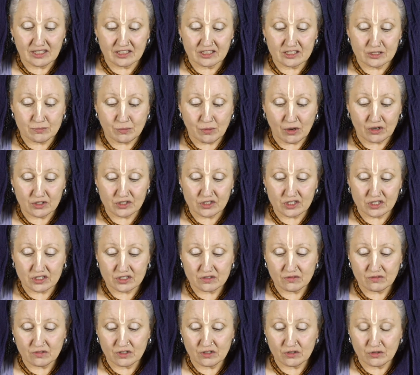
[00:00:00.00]
expansions
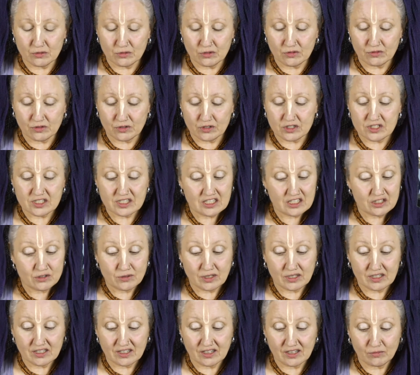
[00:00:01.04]
of the universe
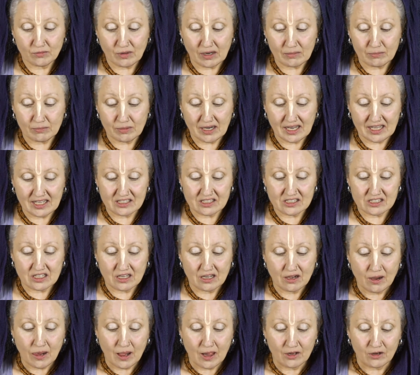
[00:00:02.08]
situated in one place,
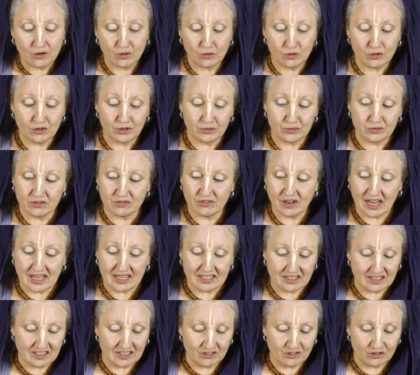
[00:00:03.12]
although
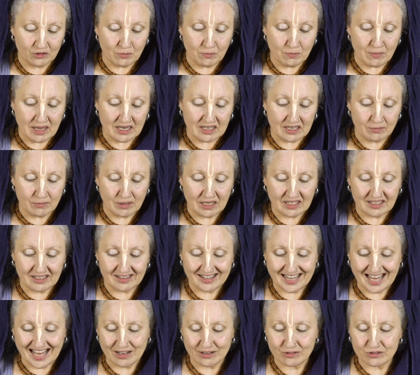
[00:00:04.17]
divided into many, many
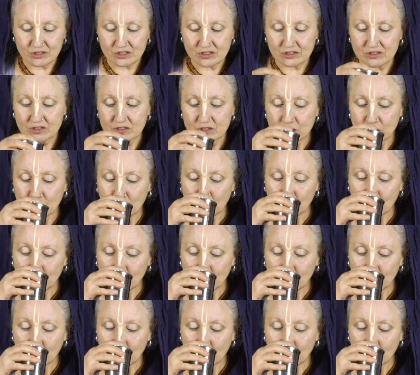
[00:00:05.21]
thousands.